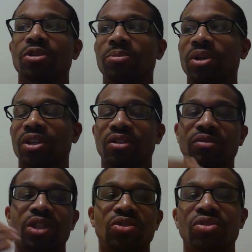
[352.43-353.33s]
it would have
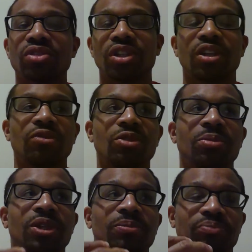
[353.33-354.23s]
been interesting. It would have
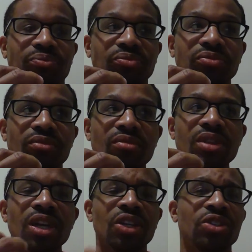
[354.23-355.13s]
been
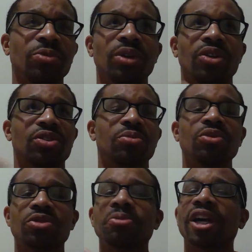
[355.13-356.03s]
it should we heard some
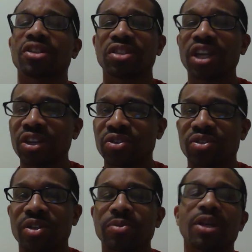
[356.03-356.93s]
news backstage or
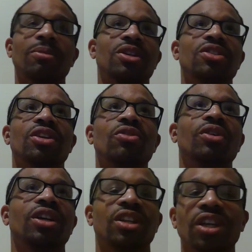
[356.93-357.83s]
something. I'm not saying go
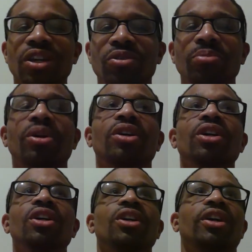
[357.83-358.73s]
ahead and hit him, but
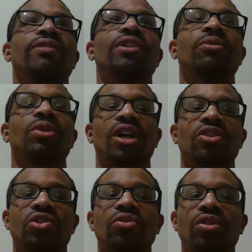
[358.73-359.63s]
if they would have
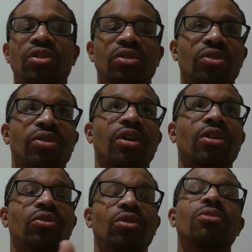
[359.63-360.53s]
had a strong or
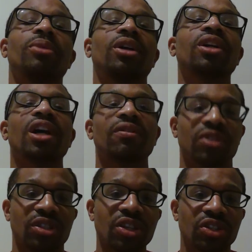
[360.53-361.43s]
a grown man
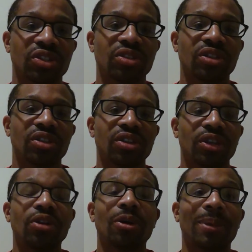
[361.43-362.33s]
conversation,
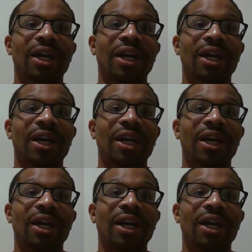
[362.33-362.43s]
you know,